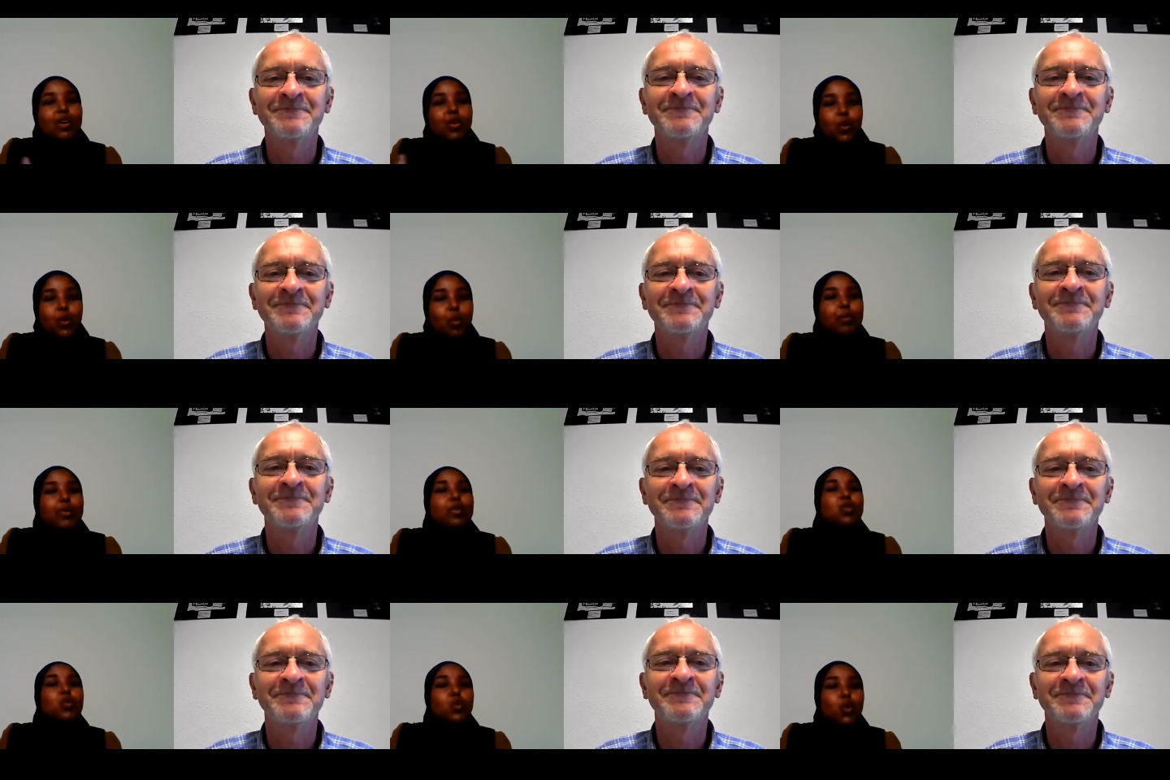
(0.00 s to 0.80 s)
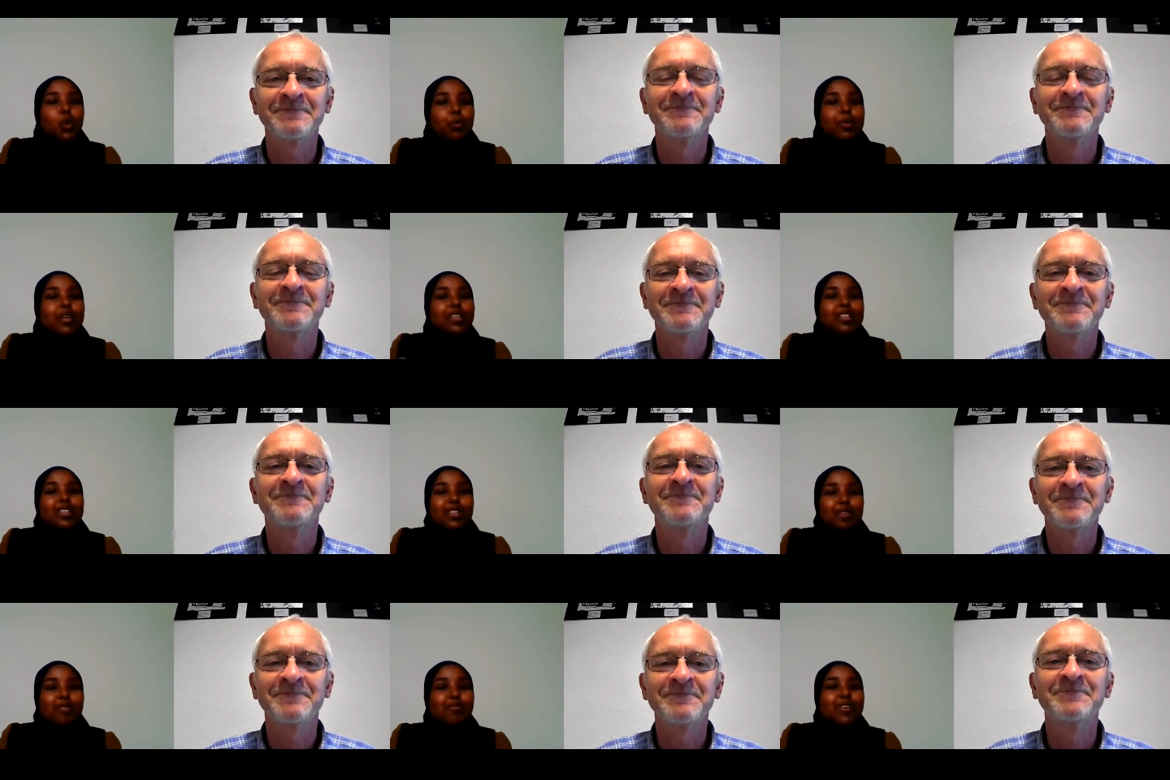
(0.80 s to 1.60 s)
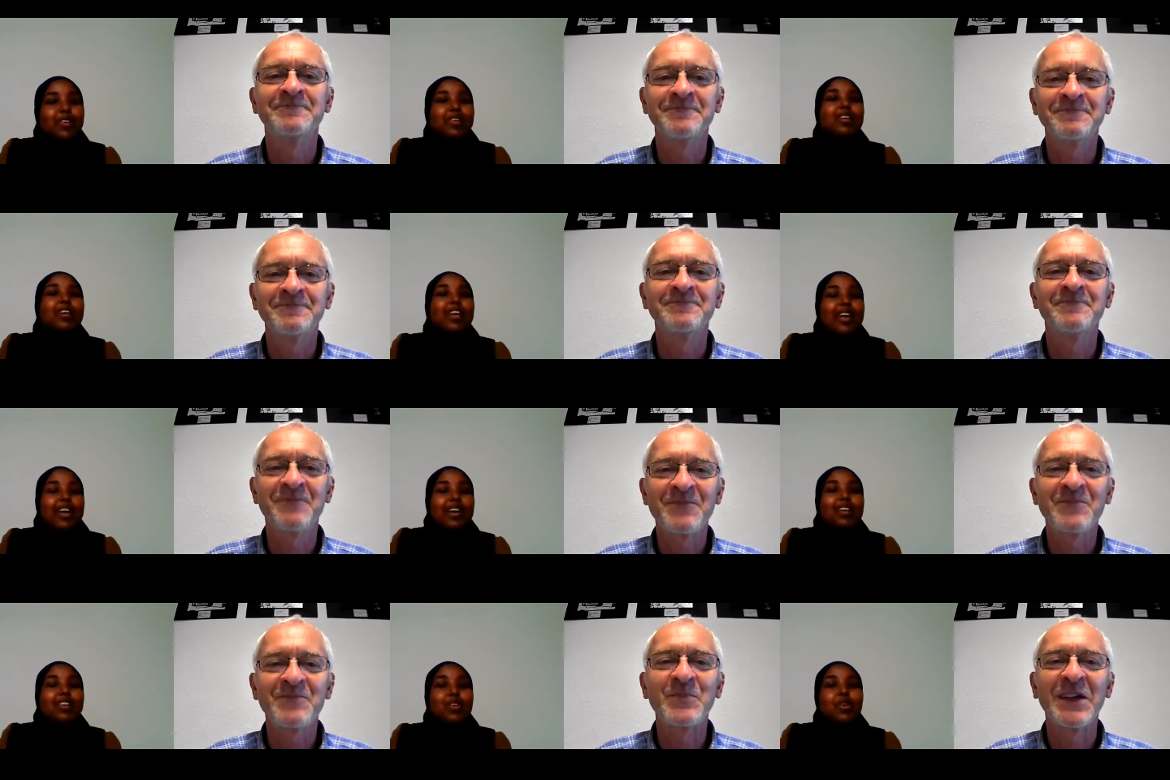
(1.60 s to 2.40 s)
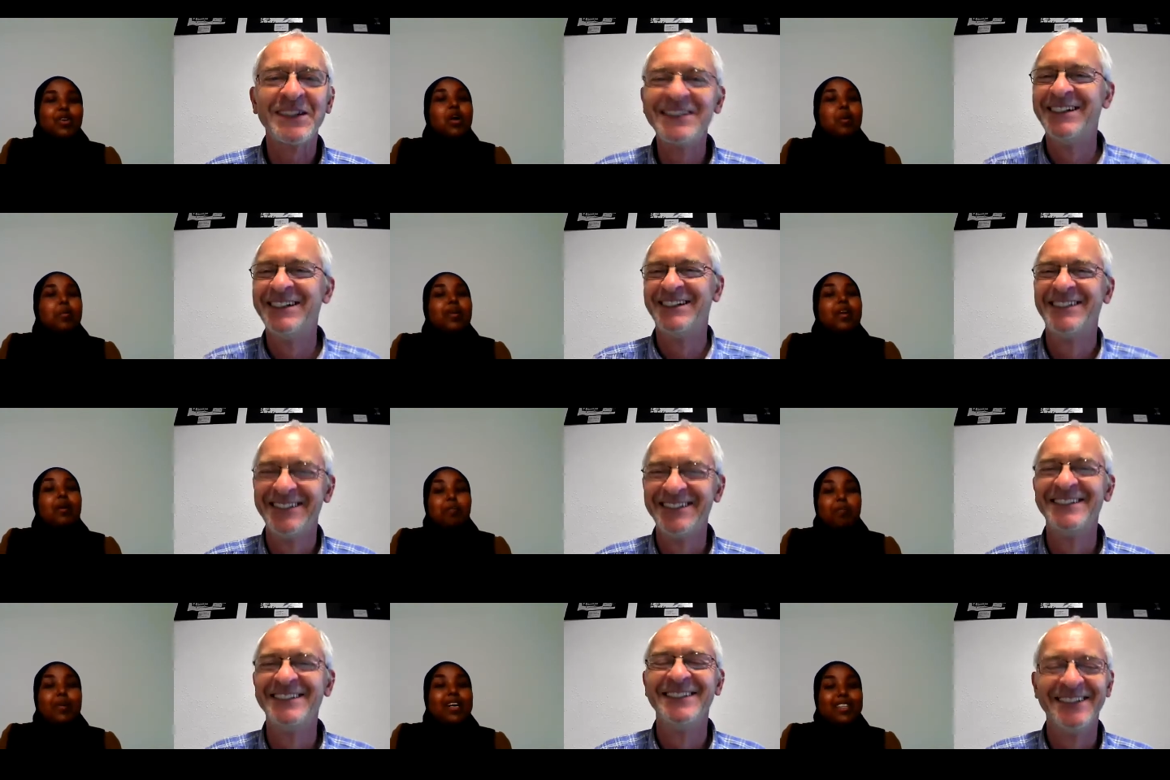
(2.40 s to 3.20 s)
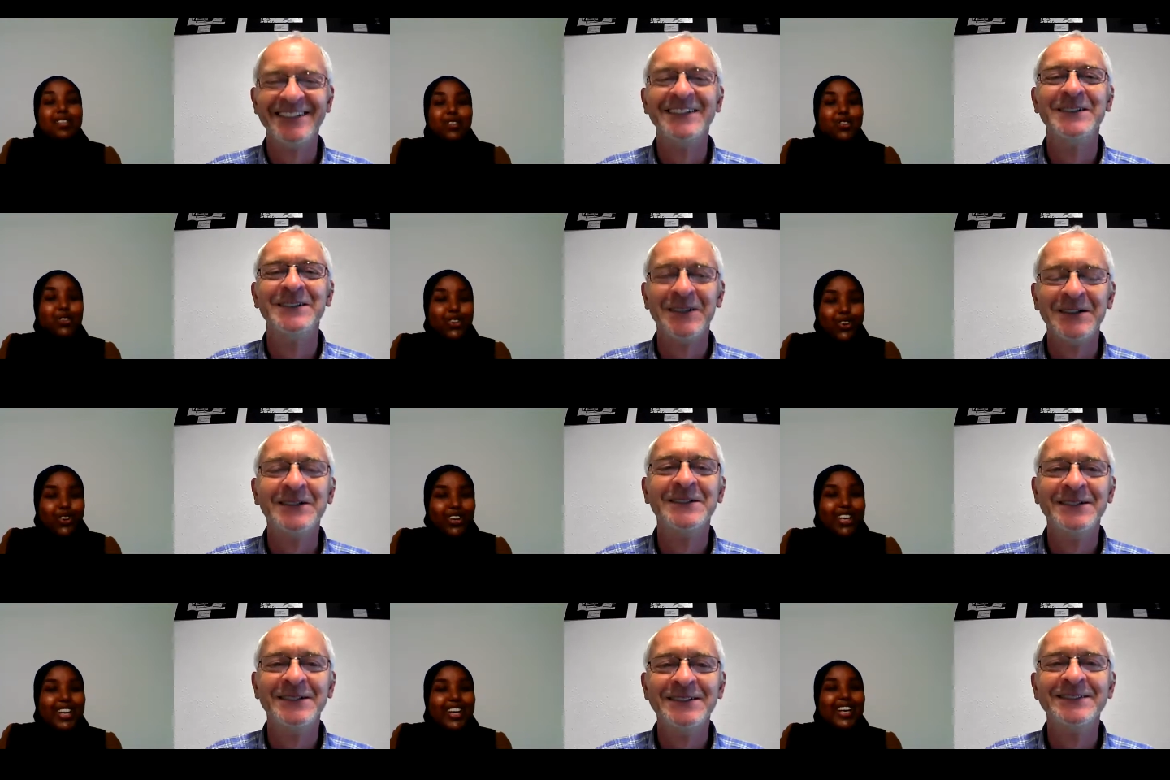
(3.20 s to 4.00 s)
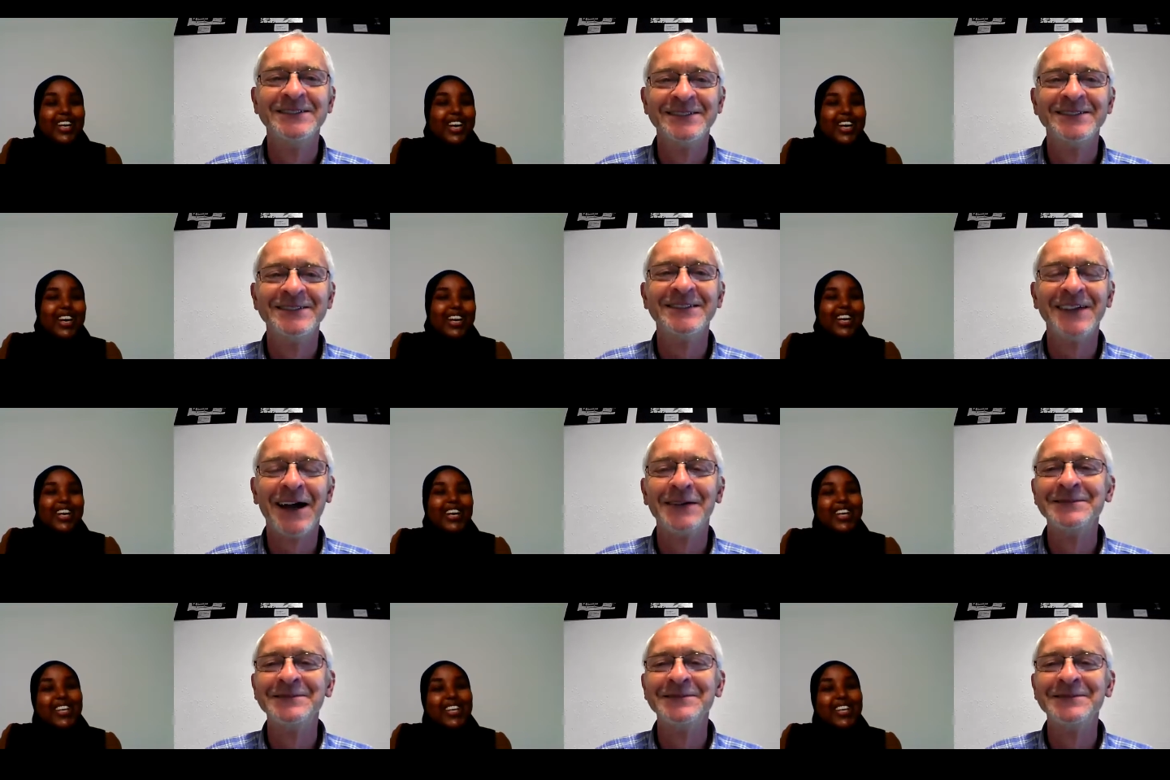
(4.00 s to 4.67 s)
Speaker 1: Storming and stuff and get, you know, coming up back strong, yeah.